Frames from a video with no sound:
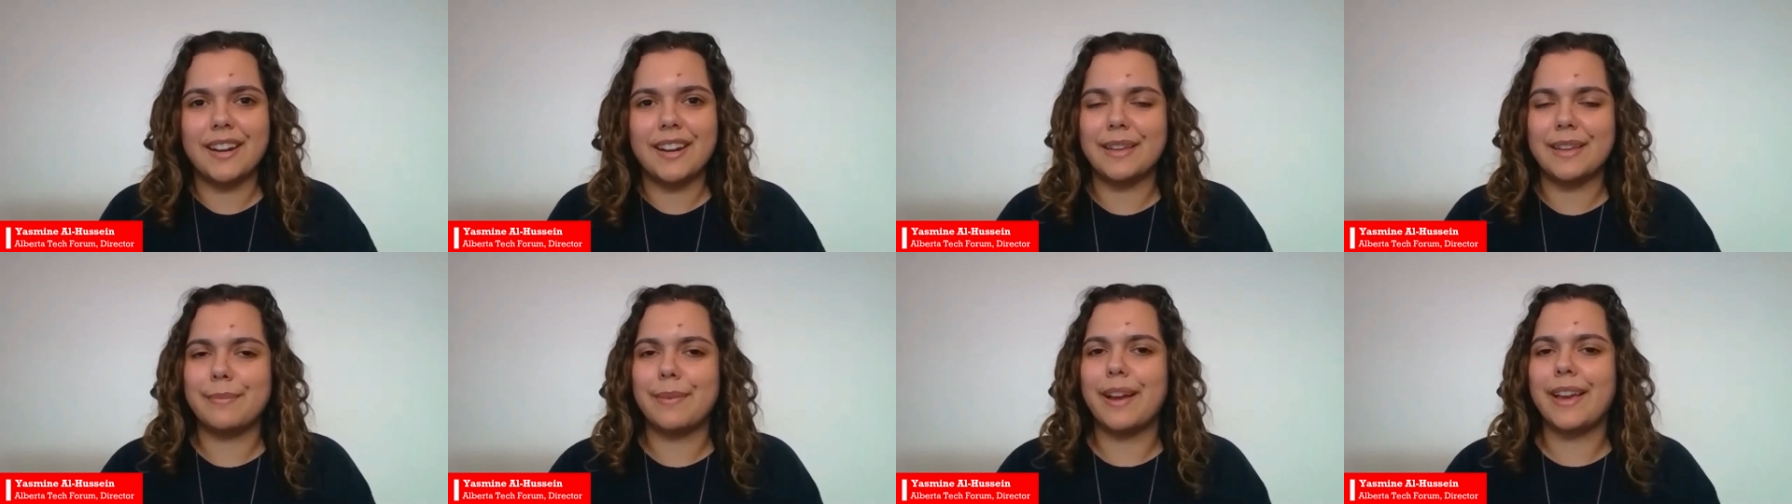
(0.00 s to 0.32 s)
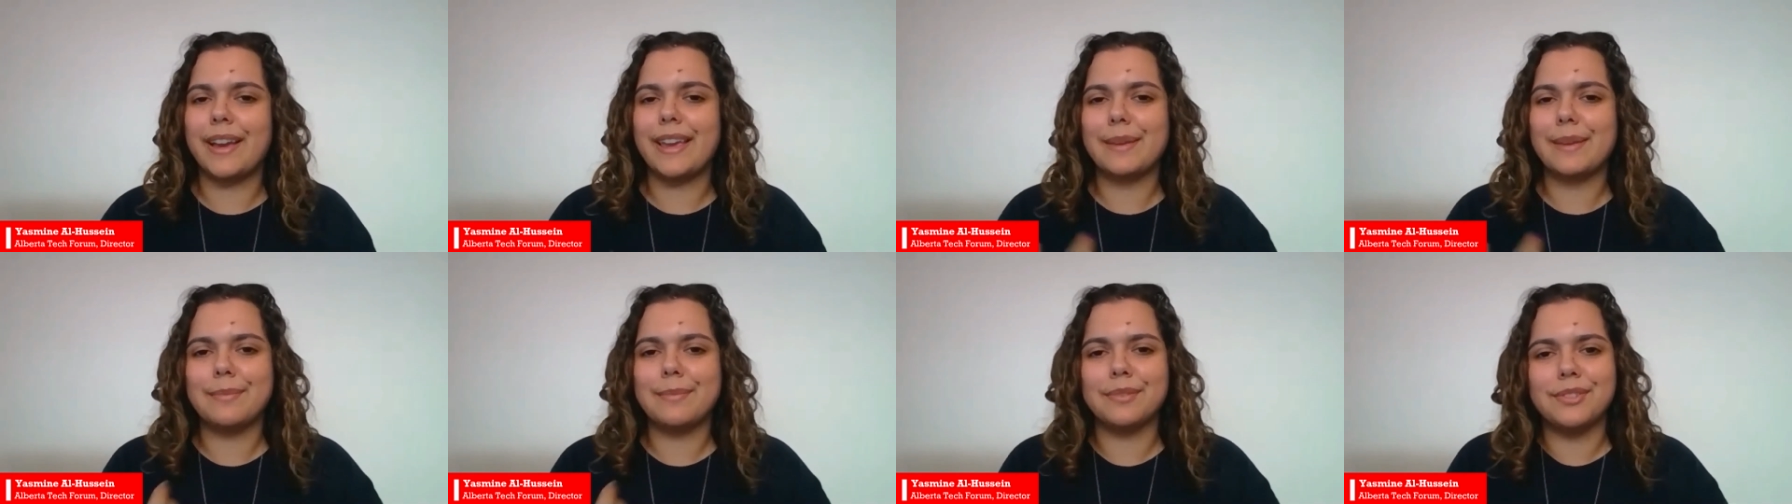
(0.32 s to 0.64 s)
am I
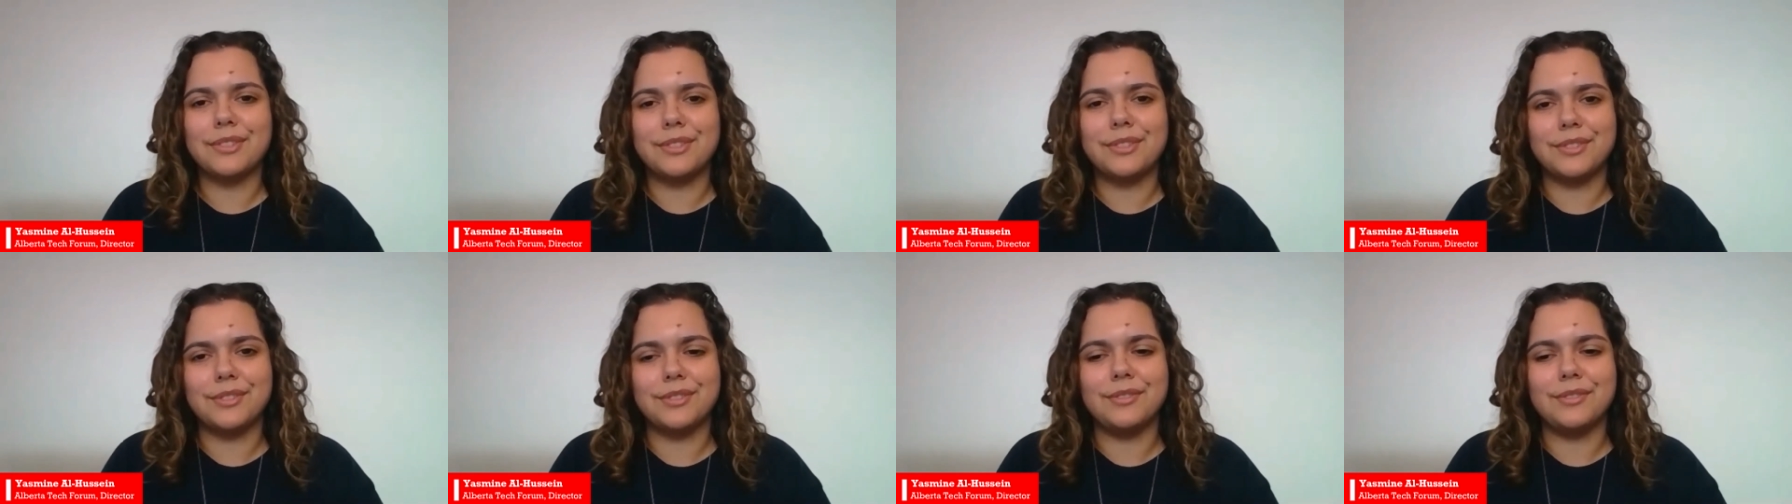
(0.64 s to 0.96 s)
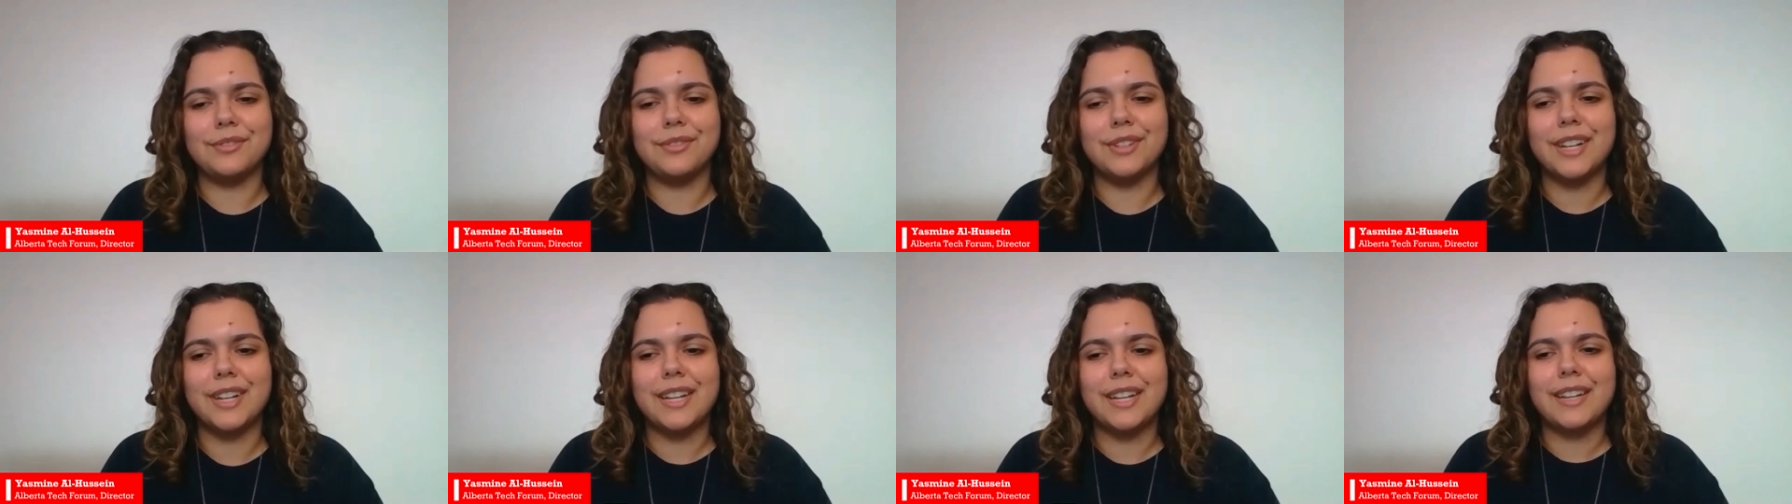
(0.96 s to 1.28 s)
able
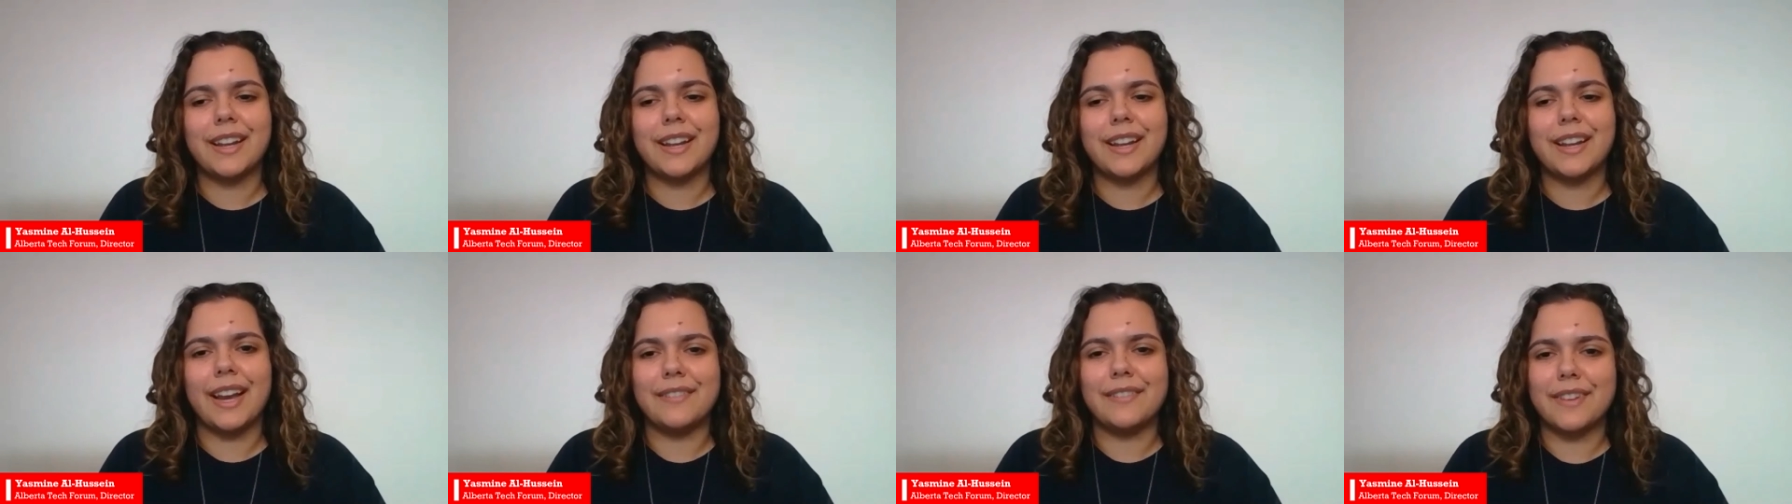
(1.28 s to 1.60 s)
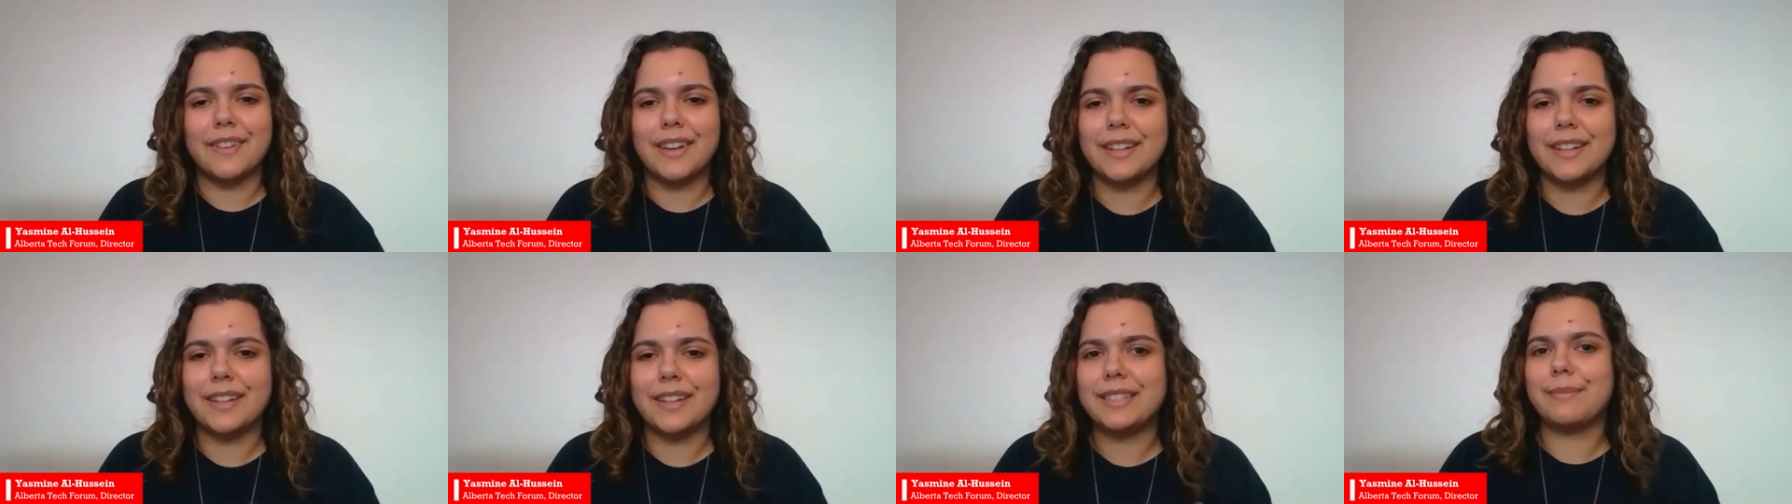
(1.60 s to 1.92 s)
to kind of
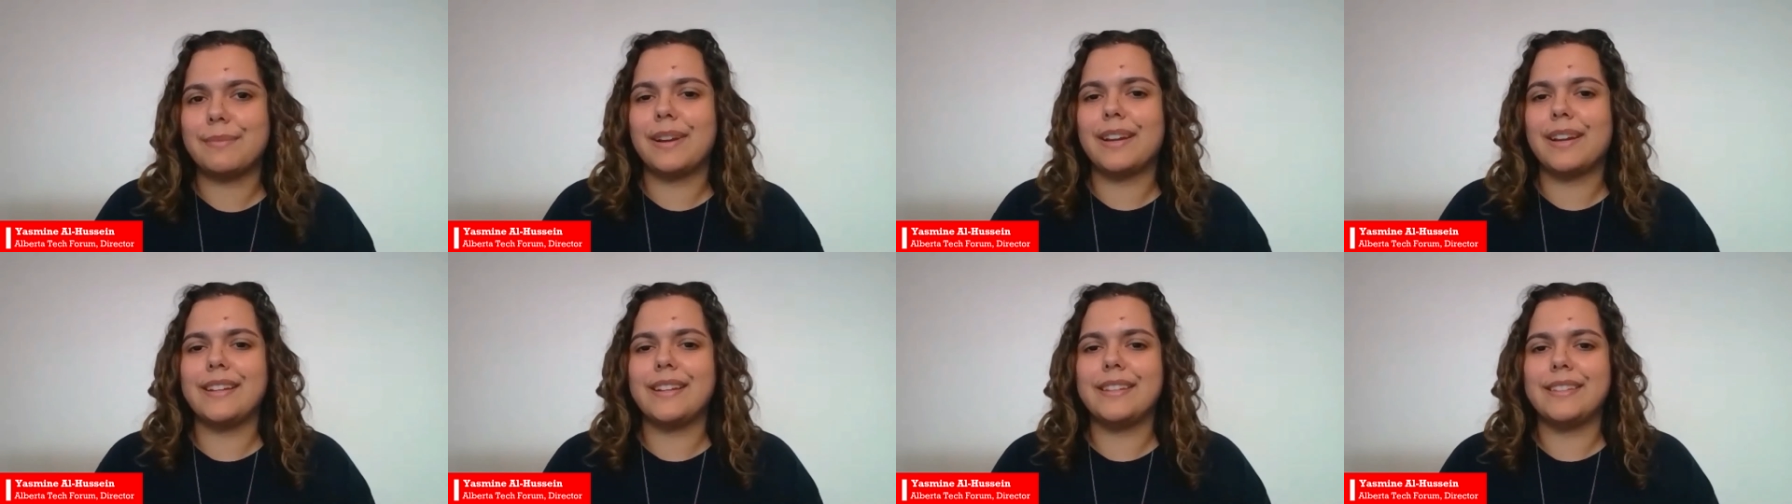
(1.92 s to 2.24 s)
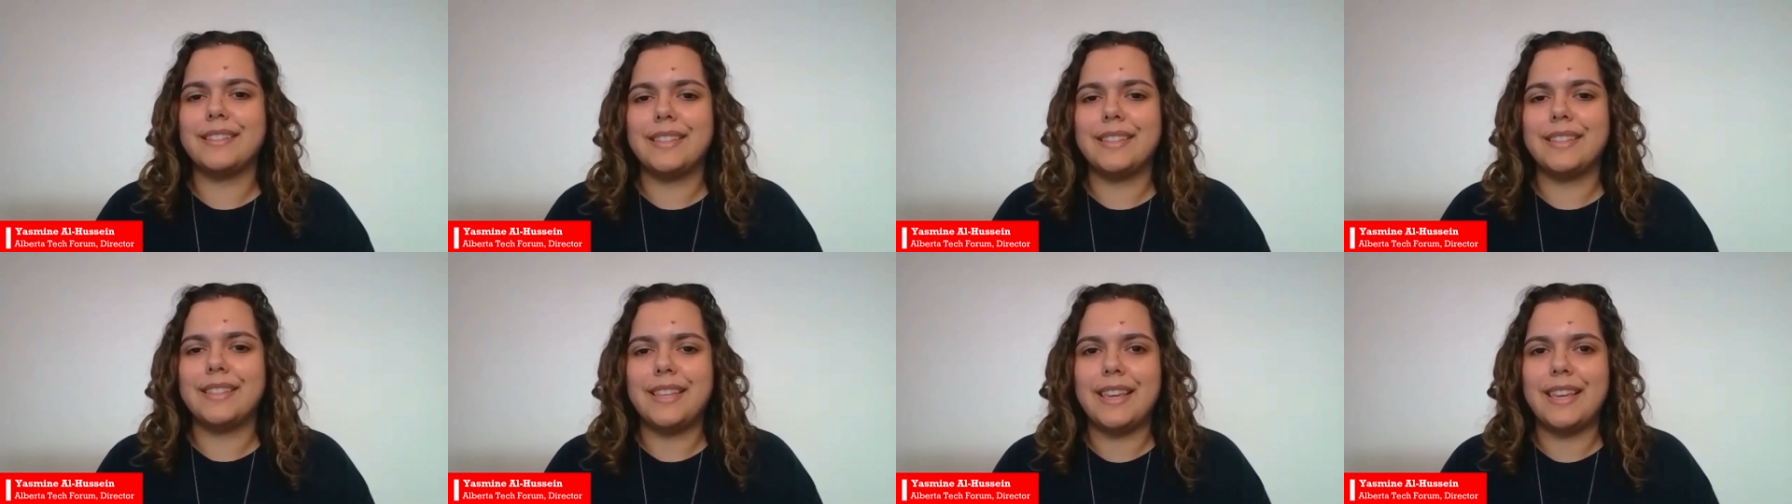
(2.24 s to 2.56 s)

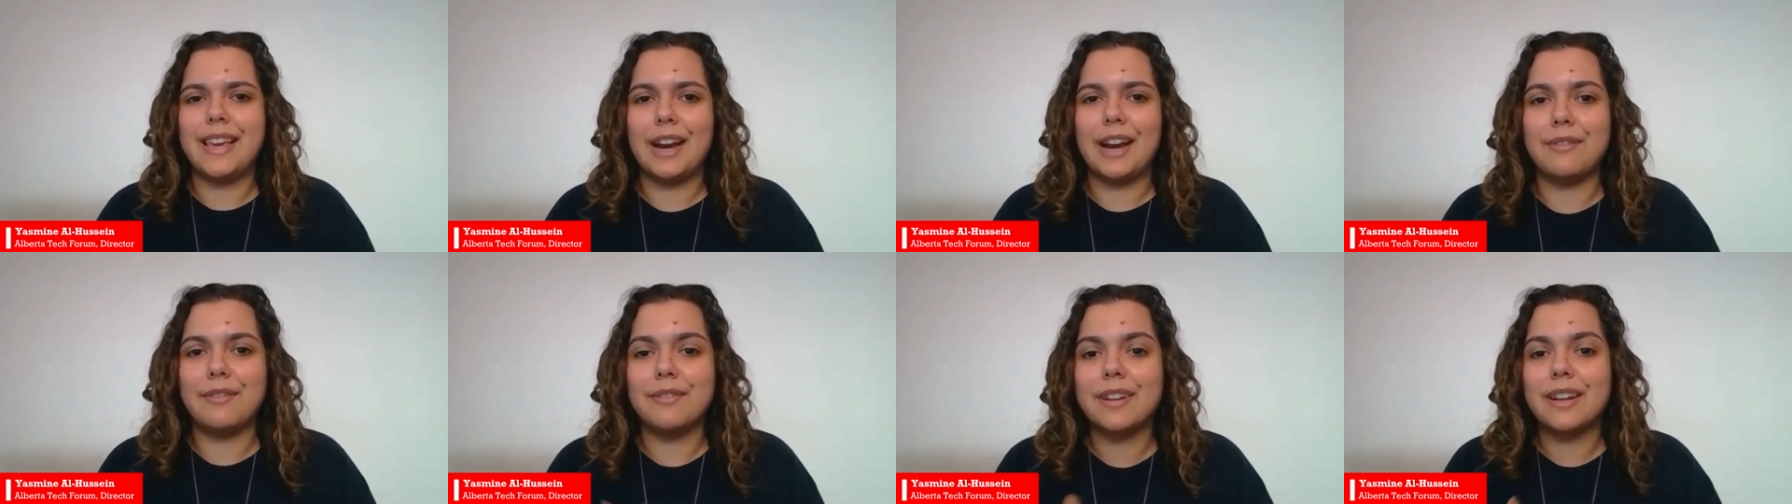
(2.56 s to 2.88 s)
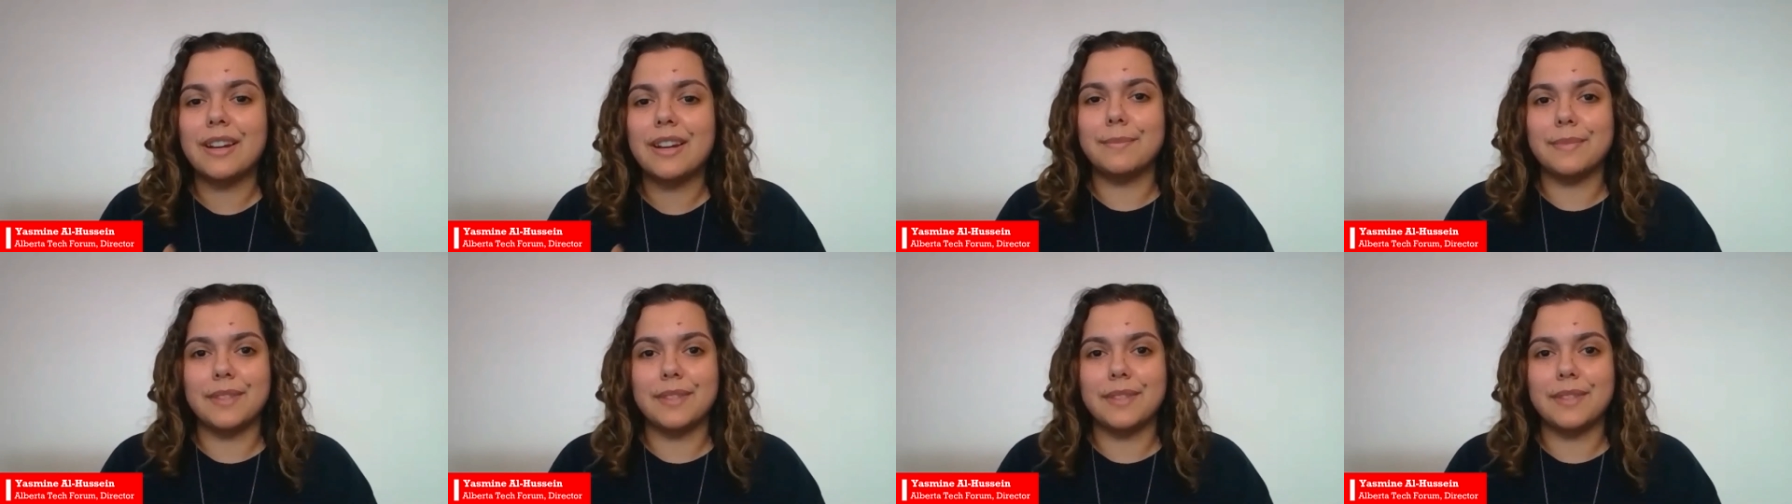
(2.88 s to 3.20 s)
customize the
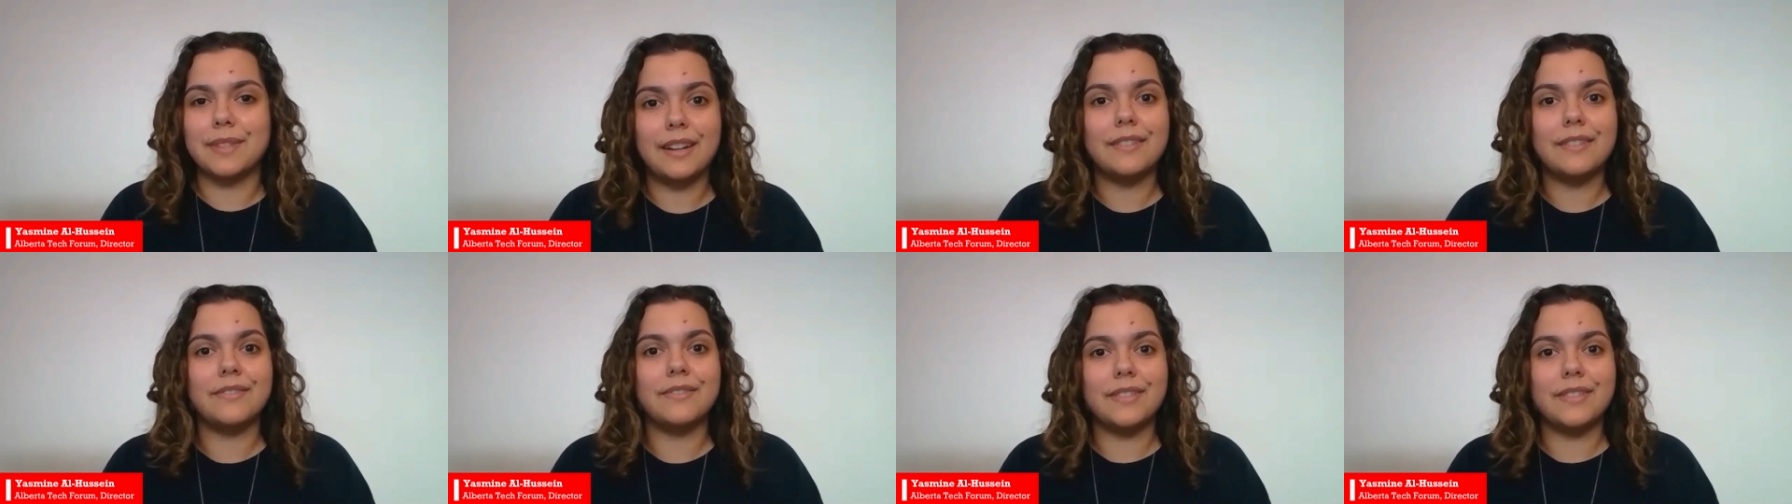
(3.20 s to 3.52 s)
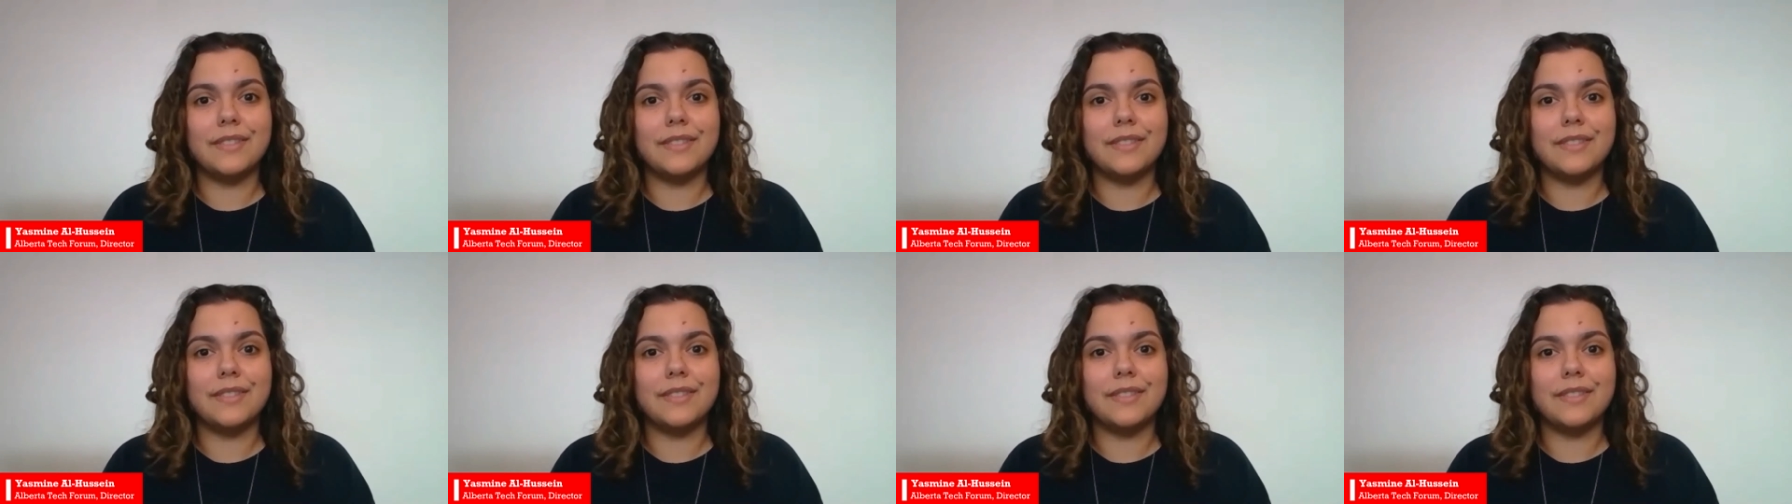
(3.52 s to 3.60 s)
outcomes of